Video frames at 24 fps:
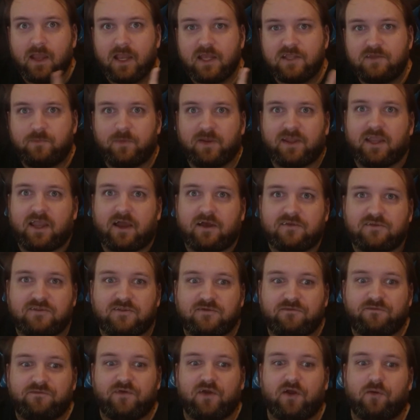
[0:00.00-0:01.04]
It's because
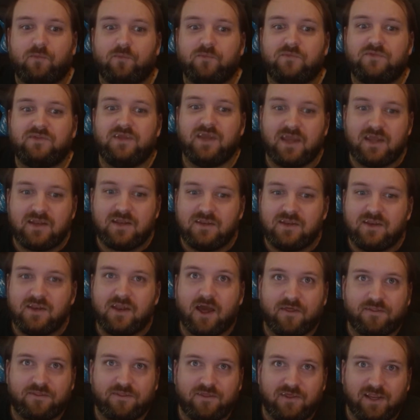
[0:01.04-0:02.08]
the film did
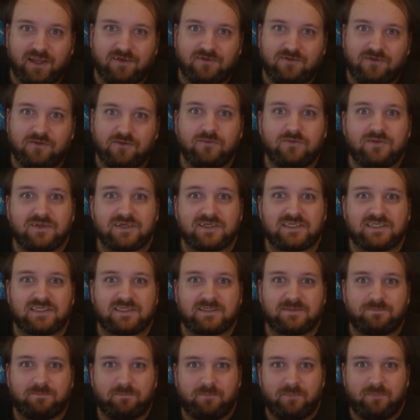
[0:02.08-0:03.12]
nothing to
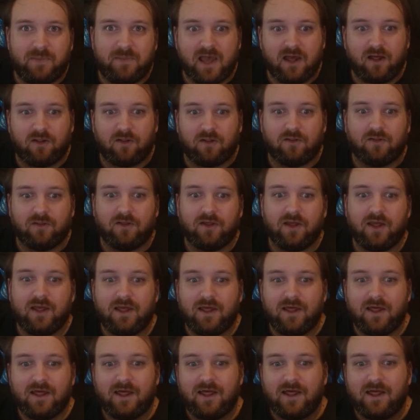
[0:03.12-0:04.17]
dispel
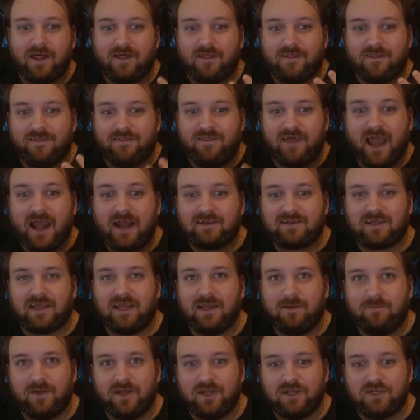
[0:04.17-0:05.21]
that
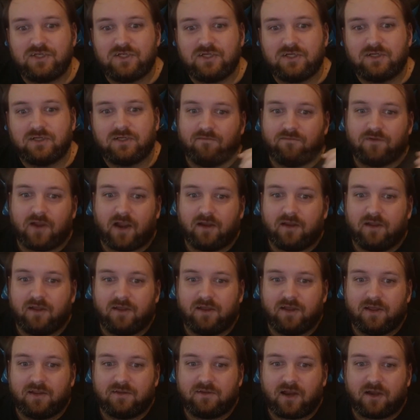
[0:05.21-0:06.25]
image of
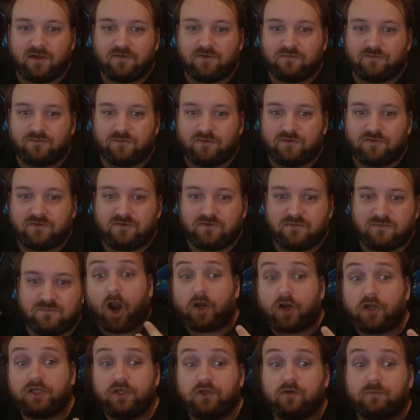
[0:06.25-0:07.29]
dinosaurs.
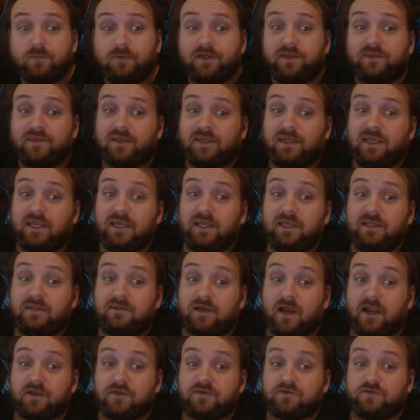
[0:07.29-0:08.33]
Arguably, the key
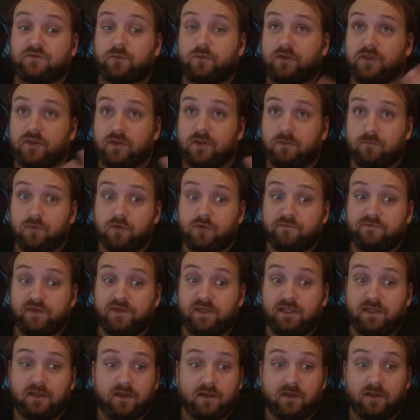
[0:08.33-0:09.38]
dinosaur in the
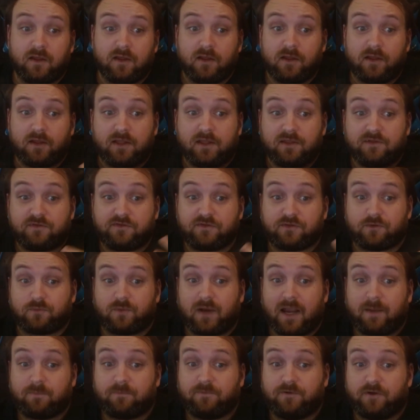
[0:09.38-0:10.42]
movie is the
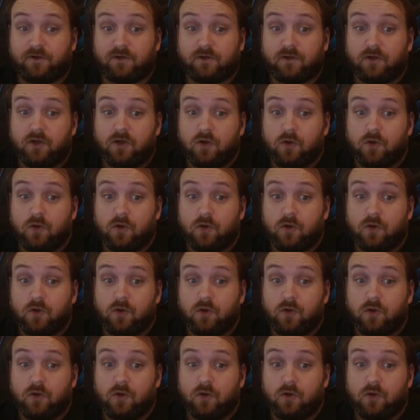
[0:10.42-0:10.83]
raptor,